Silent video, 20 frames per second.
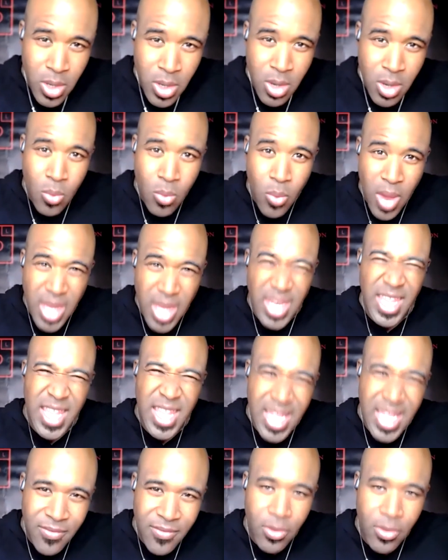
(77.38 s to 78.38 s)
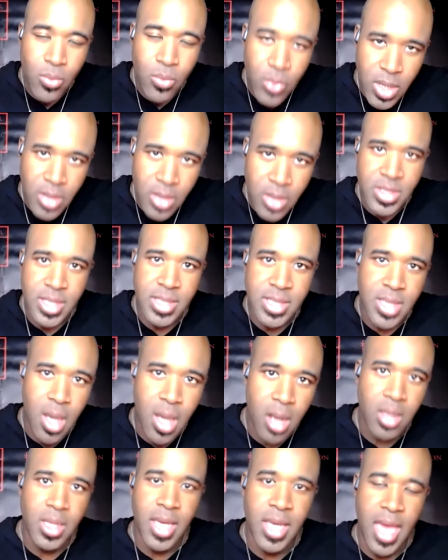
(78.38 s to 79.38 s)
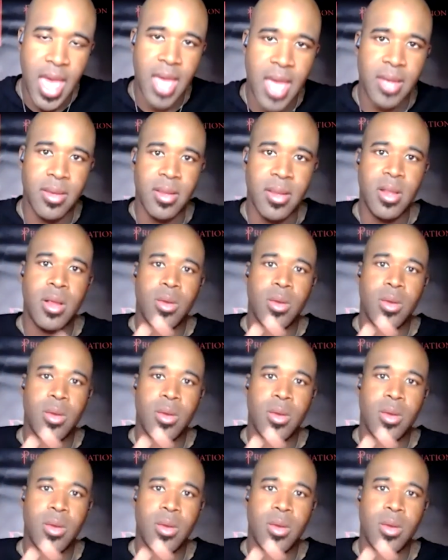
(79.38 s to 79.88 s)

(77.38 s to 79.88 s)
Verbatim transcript: when evil rears its ugly head?